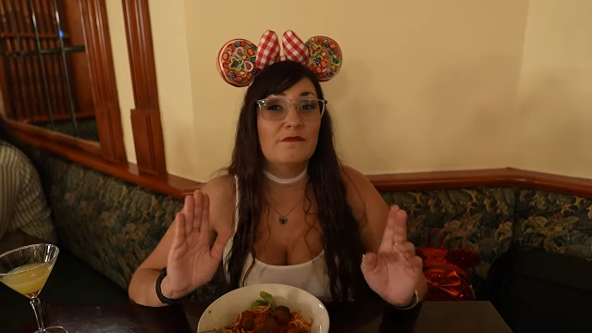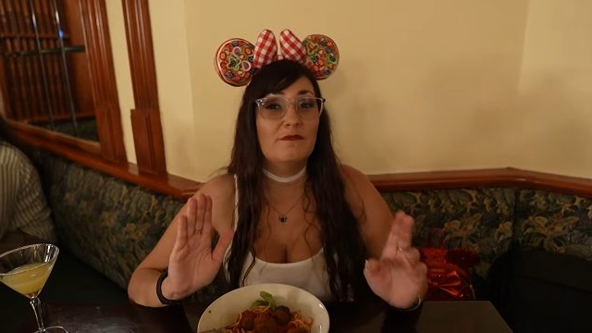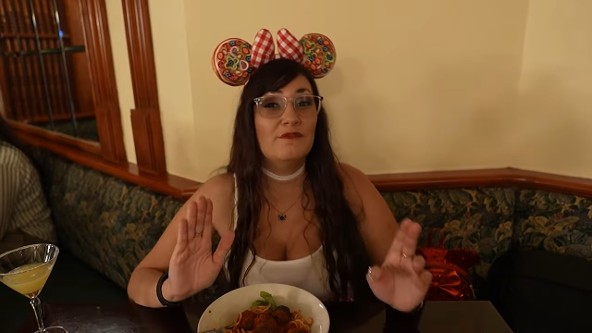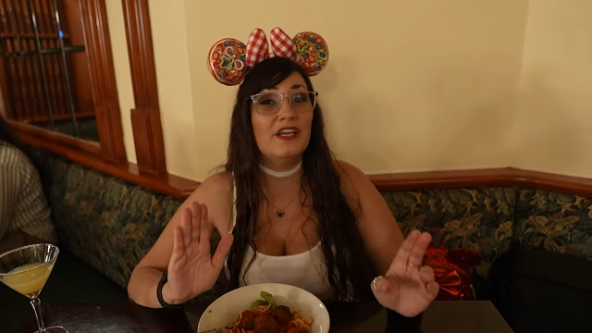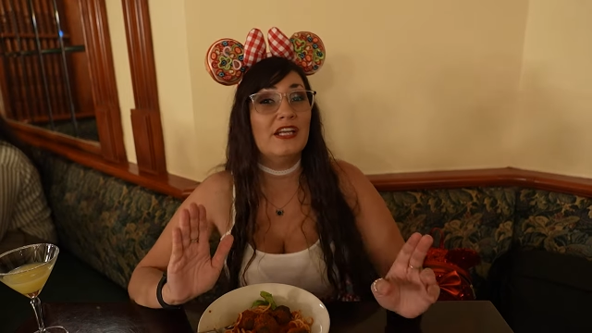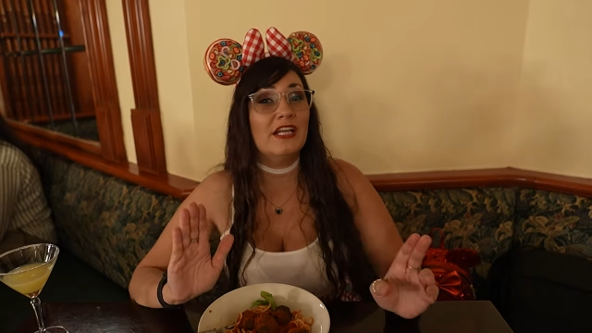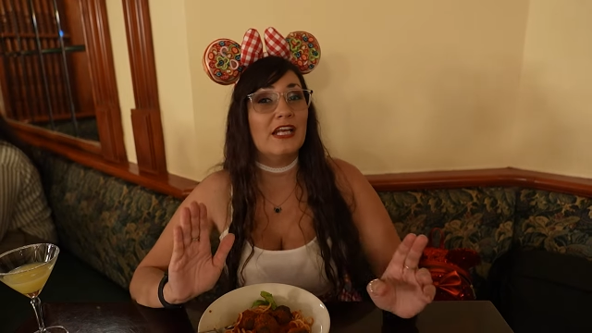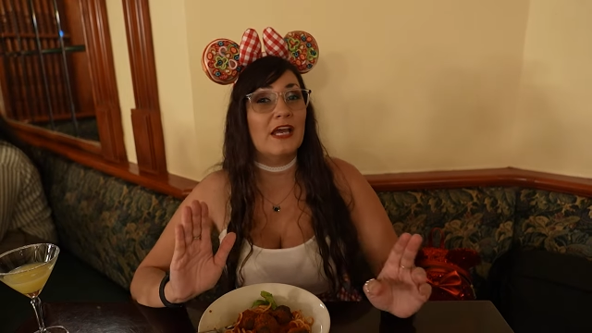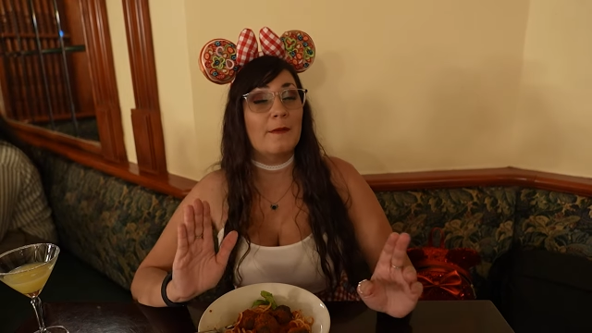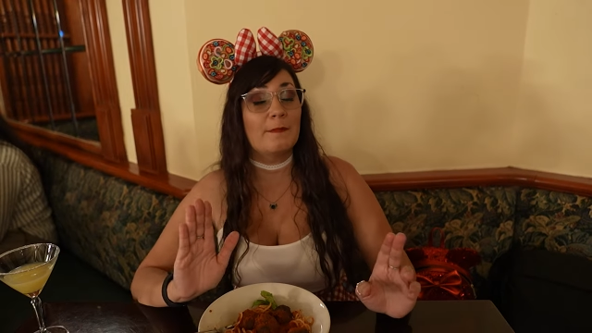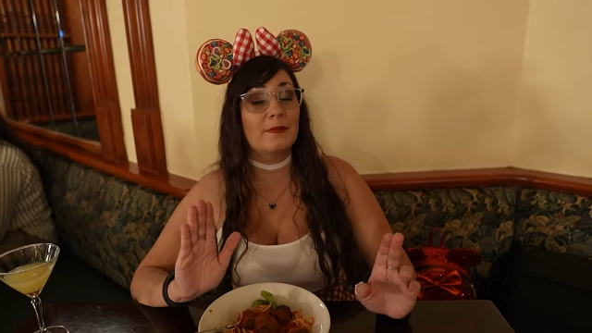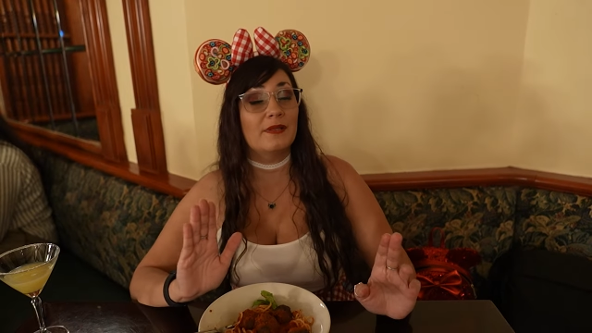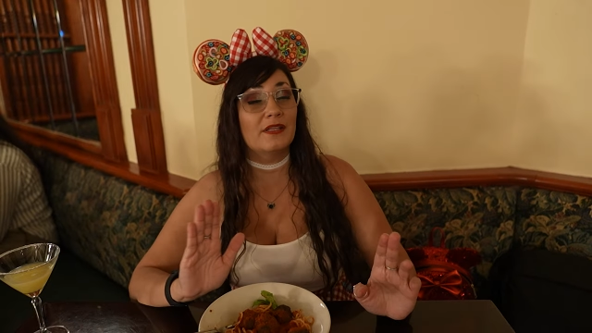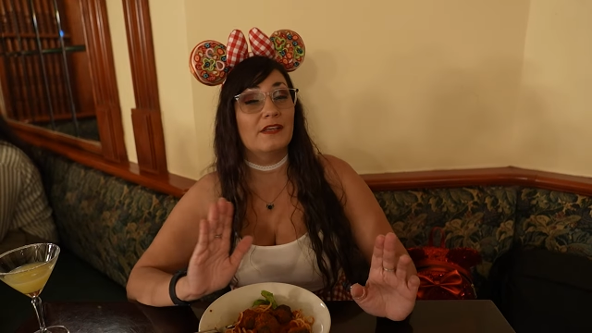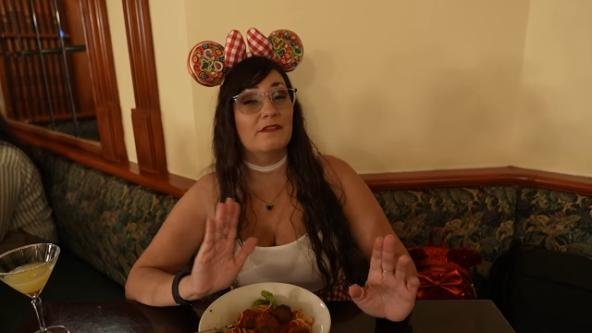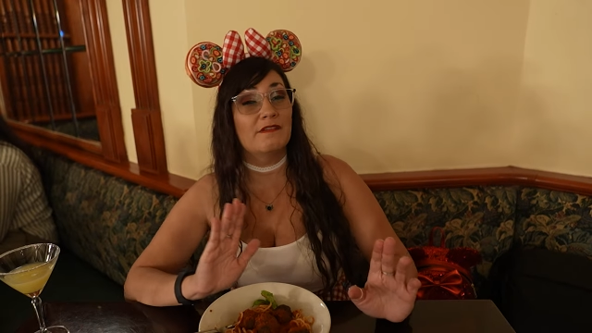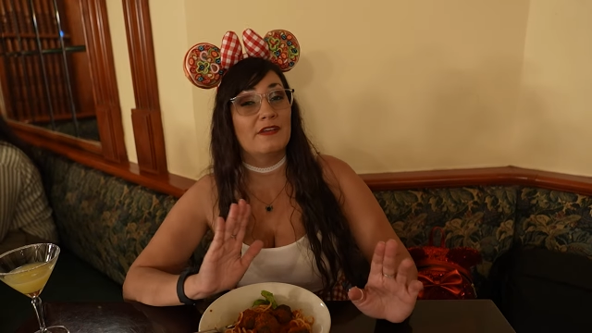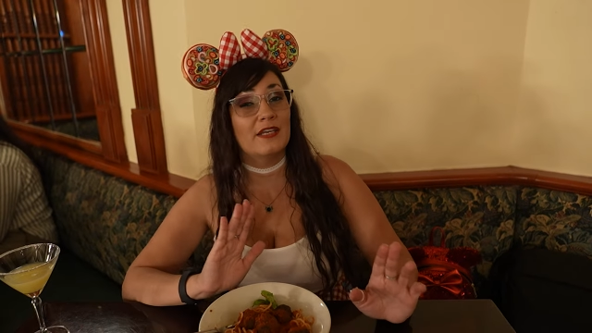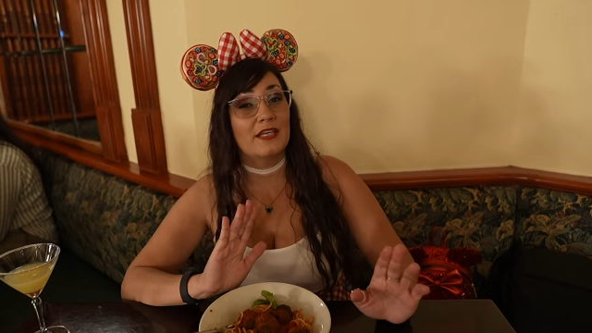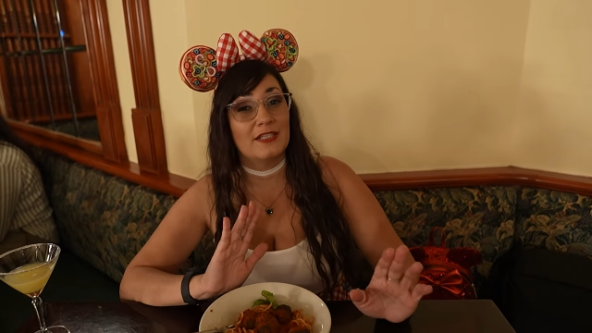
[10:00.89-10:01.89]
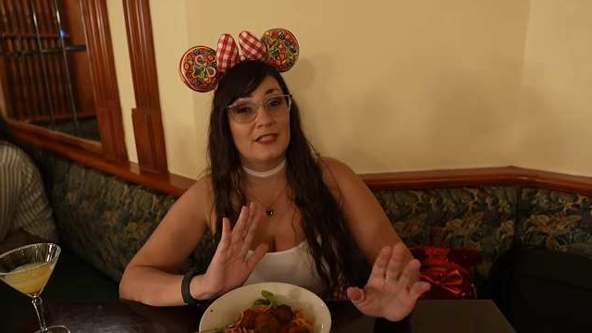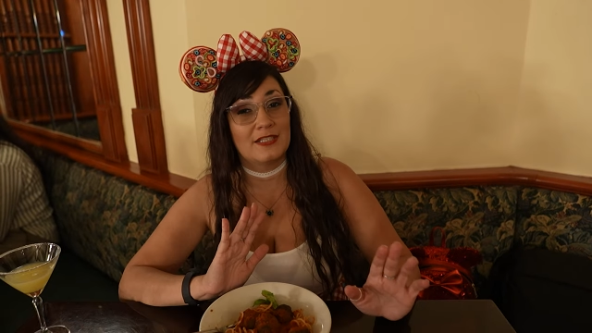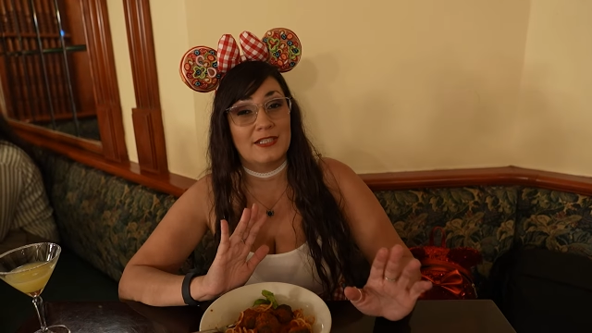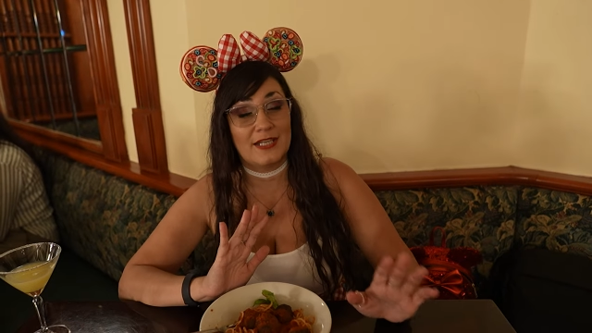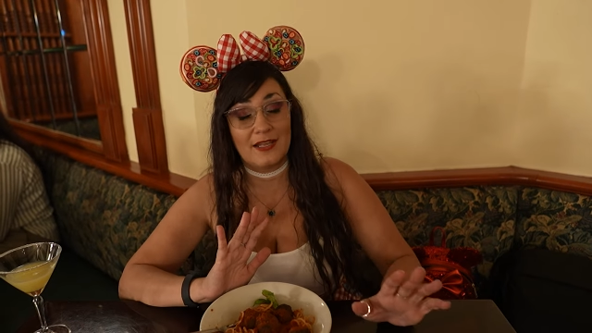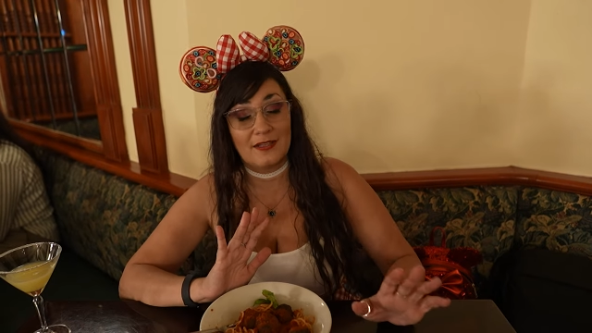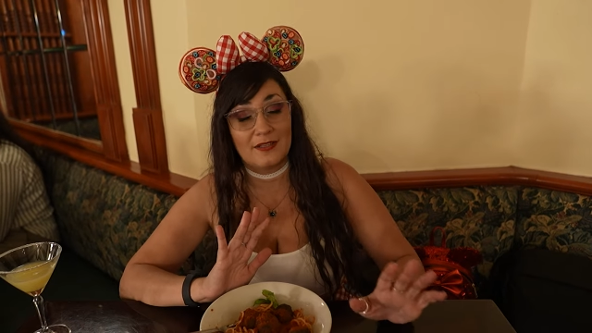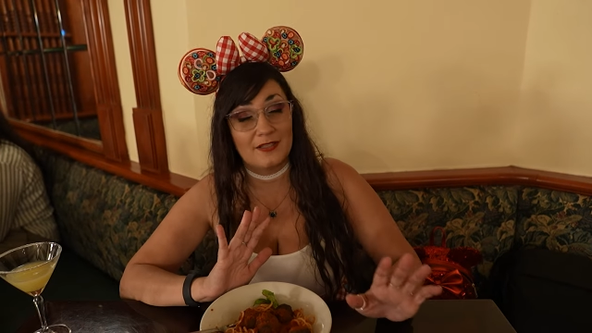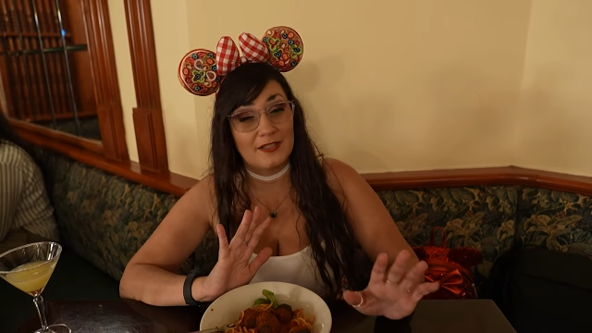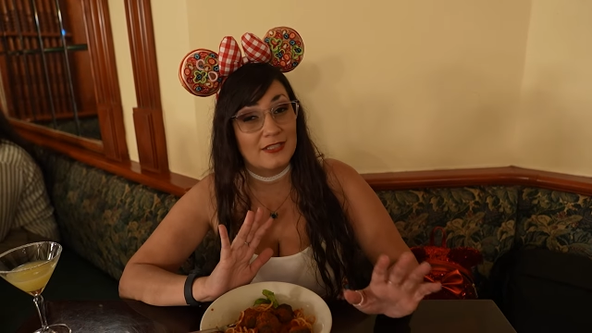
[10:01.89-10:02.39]
The Via Napoli vegan
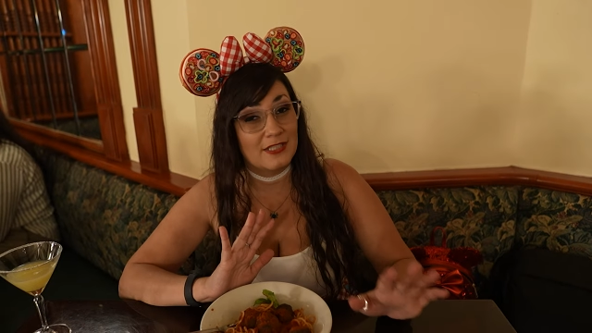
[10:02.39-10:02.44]
salad